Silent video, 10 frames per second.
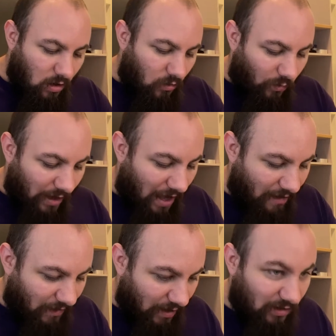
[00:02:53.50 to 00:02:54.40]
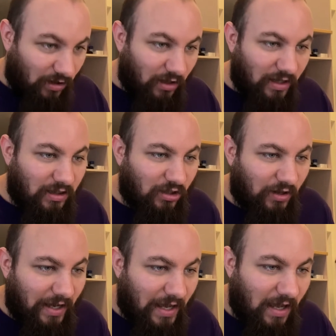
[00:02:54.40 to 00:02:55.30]
We have a
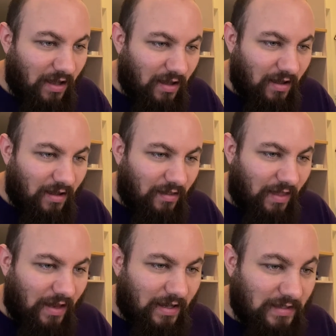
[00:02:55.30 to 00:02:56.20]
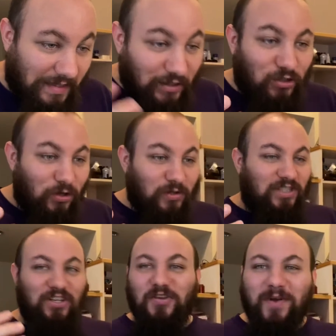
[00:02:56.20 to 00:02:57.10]
33. That is introduce
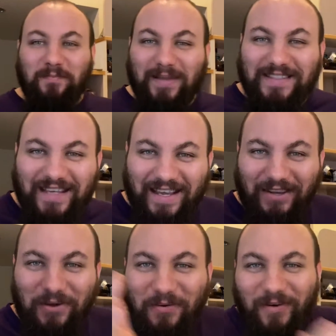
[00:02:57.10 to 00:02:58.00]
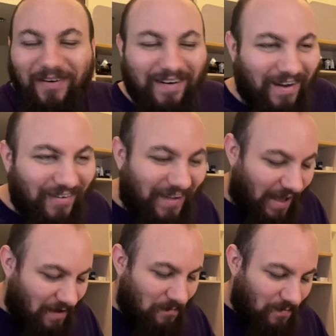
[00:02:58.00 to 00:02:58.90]
a new NPC. Cool.
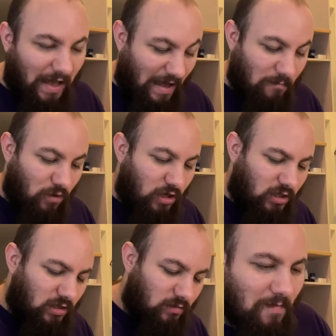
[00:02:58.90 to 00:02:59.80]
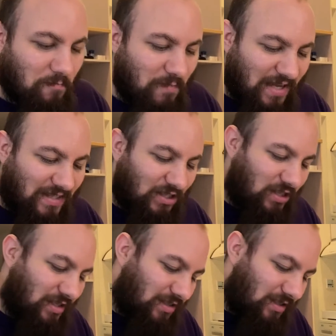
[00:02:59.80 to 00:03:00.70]
Okay. Ambush,
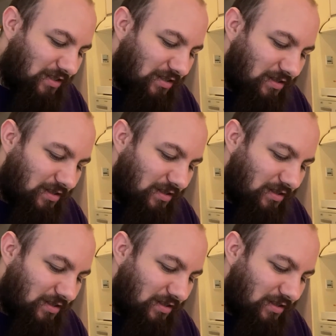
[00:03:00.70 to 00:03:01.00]
messages.